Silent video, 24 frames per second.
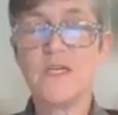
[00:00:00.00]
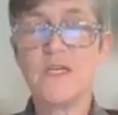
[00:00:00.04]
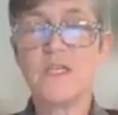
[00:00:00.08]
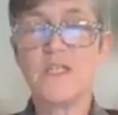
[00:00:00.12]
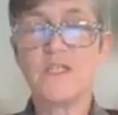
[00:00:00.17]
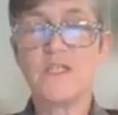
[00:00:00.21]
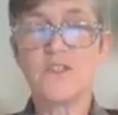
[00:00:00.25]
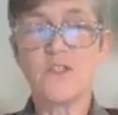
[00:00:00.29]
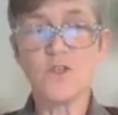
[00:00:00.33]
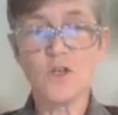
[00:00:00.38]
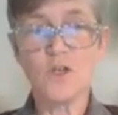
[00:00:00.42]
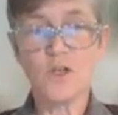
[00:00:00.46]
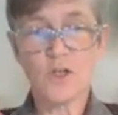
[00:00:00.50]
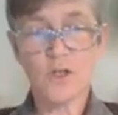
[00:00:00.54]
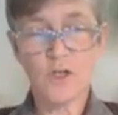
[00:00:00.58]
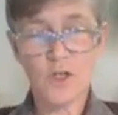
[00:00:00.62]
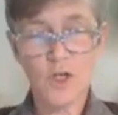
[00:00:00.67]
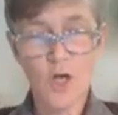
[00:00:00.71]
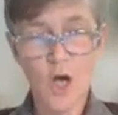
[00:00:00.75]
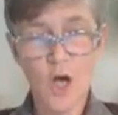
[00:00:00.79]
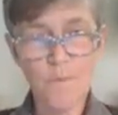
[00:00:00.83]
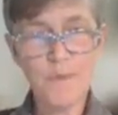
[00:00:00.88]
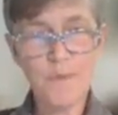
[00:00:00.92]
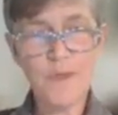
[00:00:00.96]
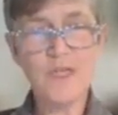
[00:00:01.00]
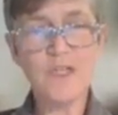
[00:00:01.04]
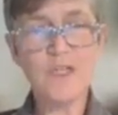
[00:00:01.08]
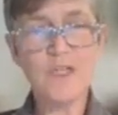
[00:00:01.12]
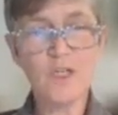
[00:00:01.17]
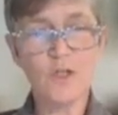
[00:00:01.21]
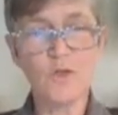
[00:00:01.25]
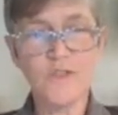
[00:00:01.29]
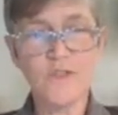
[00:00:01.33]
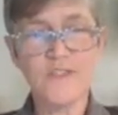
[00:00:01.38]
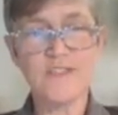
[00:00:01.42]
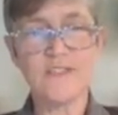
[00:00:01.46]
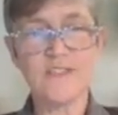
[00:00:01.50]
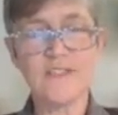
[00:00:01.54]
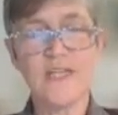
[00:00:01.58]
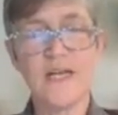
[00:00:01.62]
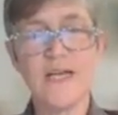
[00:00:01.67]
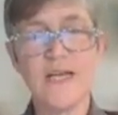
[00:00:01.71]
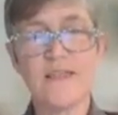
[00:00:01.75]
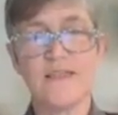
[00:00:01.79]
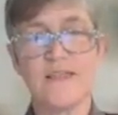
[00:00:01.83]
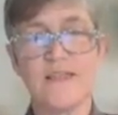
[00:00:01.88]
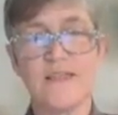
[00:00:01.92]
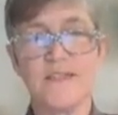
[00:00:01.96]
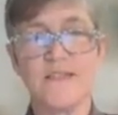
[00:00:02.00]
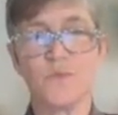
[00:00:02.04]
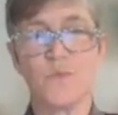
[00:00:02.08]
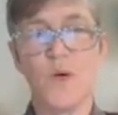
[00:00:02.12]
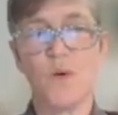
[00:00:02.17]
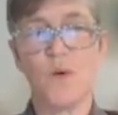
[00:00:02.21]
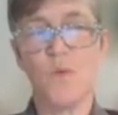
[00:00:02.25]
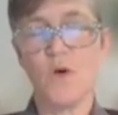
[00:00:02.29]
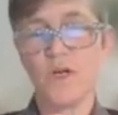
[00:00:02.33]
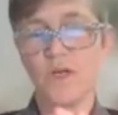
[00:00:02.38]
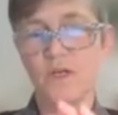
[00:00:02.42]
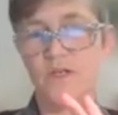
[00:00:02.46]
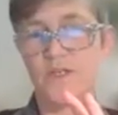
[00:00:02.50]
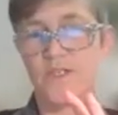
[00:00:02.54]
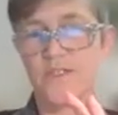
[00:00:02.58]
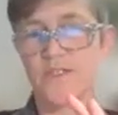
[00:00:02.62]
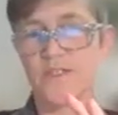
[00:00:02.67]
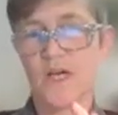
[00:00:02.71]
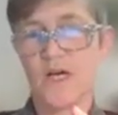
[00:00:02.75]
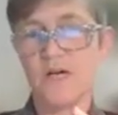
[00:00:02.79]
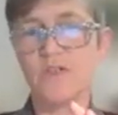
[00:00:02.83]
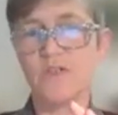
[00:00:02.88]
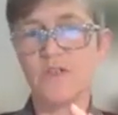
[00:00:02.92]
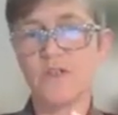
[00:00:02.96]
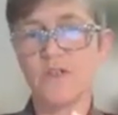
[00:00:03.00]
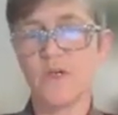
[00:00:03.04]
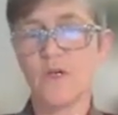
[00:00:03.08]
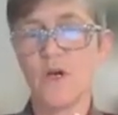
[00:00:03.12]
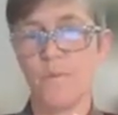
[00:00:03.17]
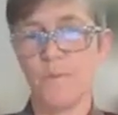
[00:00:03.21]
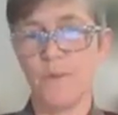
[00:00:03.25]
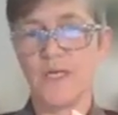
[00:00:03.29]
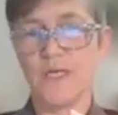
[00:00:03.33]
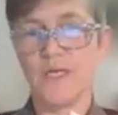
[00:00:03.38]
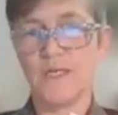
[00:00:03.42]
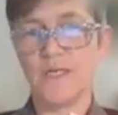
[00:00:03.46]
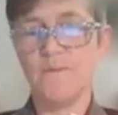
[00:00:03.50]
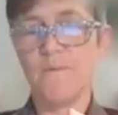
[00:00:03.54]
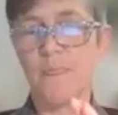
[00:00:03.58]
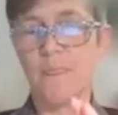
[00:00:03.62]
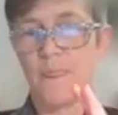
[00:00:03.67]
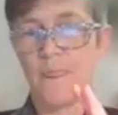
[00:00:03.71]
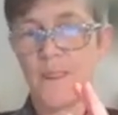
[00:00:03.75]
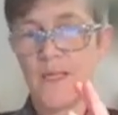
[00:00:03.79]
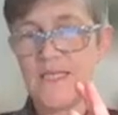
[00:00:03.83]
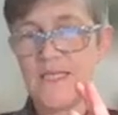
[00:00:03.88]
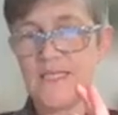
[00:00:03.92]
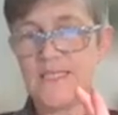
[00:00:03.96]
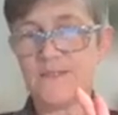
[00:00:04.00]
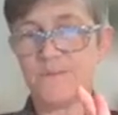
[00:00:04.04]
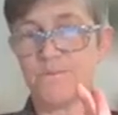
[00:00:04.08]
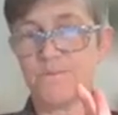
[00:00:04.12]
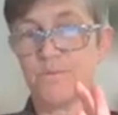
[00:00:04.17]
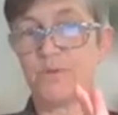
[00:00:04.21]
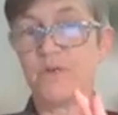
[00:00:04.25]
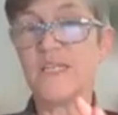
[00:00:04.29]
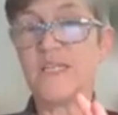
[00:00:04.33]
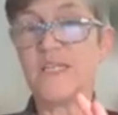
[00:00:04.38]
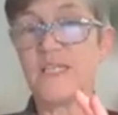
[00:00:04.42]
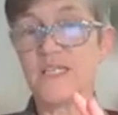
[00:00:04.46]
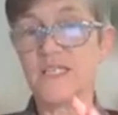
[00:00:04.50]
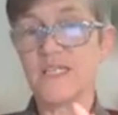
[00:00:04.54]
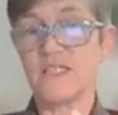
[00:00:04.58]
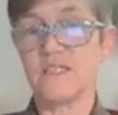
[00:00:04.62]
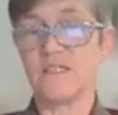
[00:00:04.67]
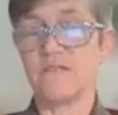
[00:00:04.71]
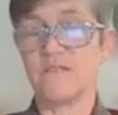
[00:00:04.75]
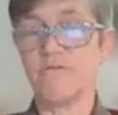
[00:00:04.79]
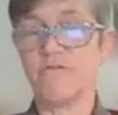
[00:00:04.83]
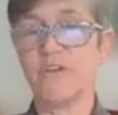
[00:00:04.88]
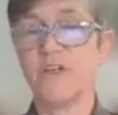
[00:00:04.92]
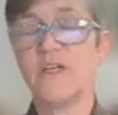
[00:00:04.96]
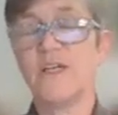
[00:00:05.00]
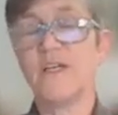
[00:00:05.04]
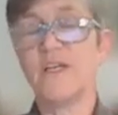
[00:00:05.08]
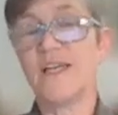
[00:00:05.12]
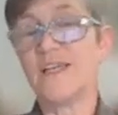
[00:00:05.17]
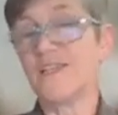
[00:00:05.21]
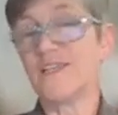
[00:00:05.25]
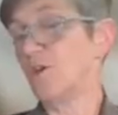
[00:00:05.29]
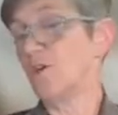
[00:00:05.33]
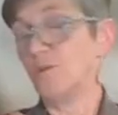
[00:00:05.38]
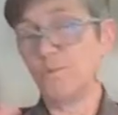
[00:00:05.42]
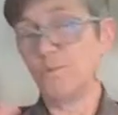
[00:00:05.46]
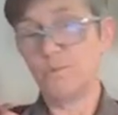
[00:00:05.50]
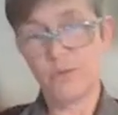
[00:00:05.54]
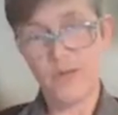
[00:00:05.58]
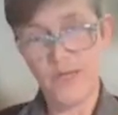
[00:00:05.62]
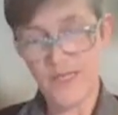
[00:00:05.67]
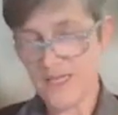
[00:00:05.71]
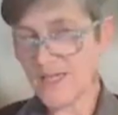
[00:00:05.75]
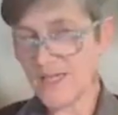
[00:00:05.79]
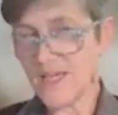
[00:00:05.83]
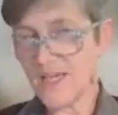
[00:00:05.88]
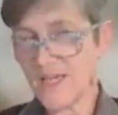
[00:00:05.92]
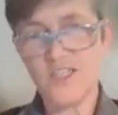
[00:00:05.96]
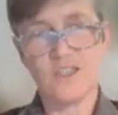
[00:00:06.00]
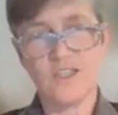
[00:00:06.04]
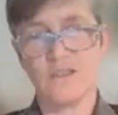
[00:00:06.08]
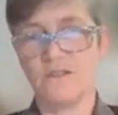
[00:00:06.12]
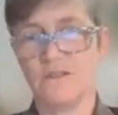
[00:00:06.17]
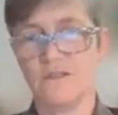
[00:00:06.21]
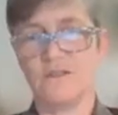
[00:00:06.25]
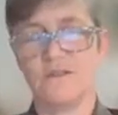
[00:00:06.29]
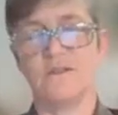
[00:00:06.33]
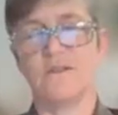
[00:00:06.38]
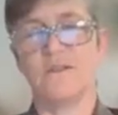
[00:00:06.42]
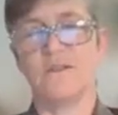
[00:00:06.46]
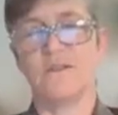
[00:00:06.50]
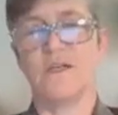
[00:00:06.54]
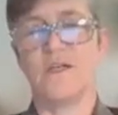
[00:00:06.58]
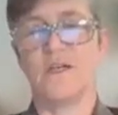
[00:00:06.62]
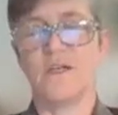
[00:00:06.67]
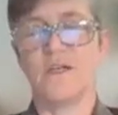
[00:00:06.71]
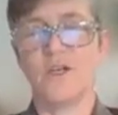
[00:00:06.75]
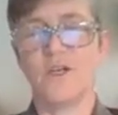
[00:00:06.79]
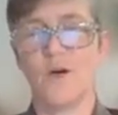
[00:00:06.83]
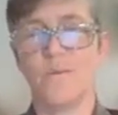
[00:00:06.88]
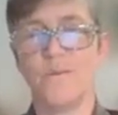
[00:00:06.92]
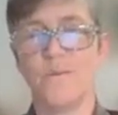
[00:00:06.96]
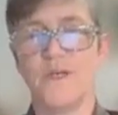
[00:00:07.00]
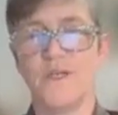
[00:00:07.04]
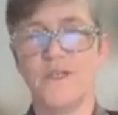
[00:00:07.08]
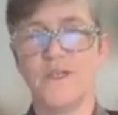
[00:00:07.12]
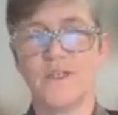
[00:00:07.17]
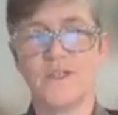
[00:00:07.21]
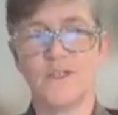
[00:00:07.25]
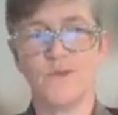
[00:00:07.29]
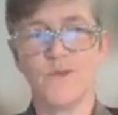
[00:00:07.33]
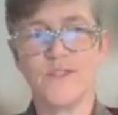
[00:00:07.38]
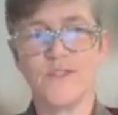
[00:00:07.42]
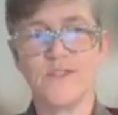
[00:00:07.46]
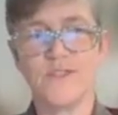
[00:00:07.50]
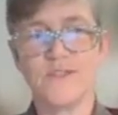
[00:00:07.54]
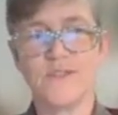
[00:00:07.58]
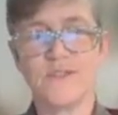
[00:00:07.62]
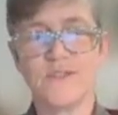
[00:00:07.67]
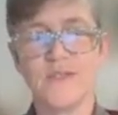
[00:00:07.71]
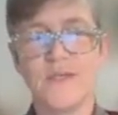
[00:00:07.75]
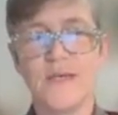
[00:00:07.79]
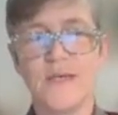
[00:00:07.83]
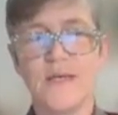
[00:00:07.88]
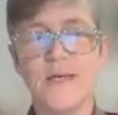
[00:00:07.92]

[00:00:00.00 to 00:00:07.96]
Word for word: So copular clauses like this, where what occurs after the copula is predicative, get called predicational uh, copular clauses.